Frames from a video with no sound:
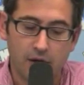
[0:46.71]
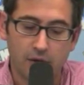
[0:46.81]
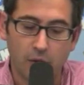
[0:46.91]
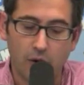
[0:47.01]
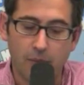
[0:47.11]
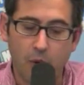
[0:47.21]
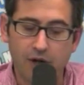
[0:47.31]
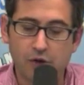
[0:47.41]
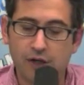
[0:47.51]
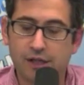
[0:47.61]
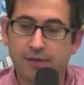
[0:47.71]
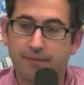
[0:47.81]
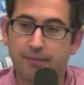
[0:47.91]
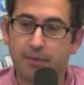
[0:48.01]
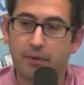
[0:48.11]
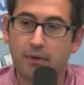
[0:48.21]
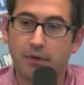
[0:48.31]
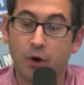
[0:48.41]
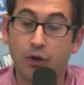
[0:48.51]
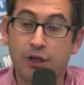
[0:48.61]
Laura Poitras,
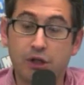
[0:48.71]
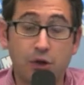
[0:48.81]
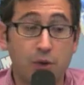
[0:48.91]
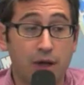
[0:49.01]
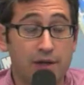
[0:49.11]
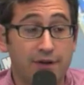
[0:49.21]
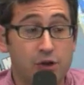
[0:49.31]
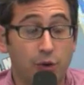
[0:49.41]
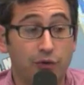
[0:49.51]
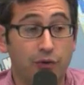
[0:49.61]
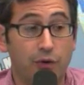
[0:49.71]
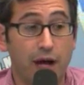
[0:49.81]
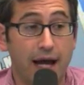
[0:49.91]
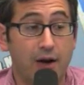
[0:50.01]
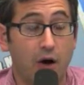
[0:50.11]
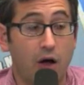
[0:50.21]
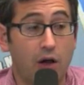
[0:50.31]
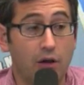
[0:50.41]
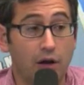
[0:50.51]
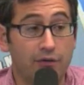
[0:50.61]
the only two individuals who had
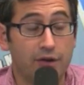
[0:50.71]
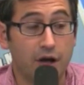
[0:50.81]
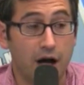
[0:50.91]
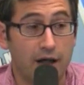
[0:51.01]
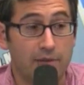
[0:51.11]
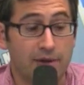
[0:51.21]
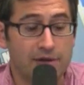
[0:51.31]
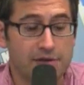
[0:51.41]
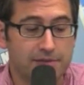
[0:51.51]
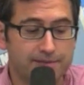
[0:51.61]
all of the documents.